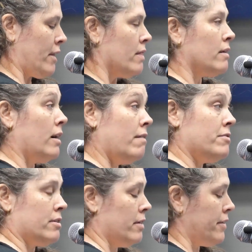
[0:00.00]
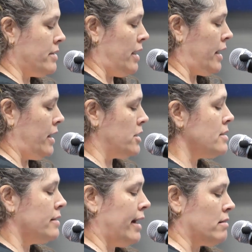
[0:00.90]
The governor of Kentucky
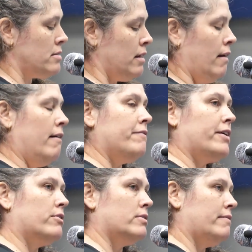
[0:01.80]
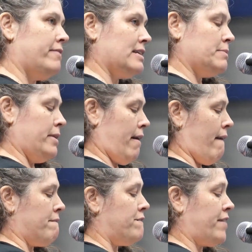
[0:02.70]
just announced federal investment
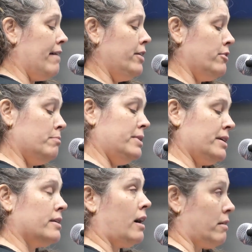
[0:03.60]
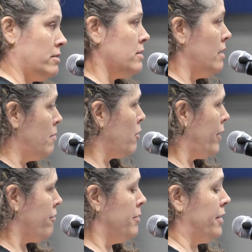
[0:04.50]
of $500 million, a number
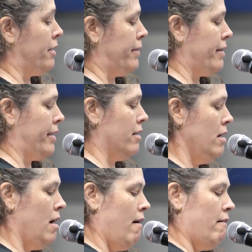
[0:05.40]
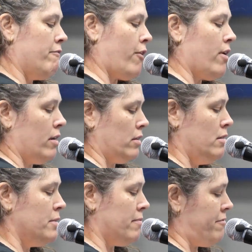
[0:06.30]
we're familiar with here, for an
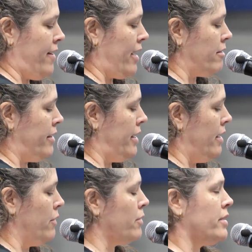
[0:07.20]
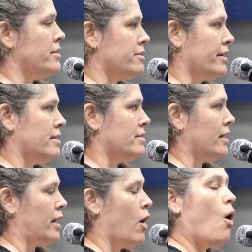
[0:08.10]
aluminum factory in northeastern
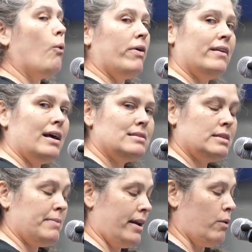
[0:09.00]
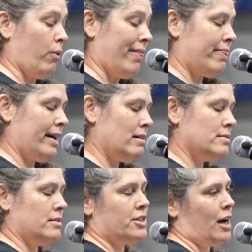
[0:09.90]
Kentucky with an estimated
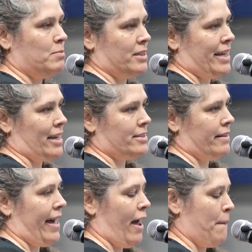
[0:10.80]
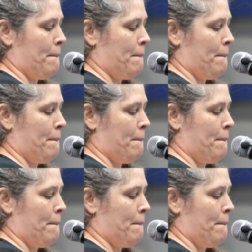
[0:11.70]
1,000 jobs attached to that.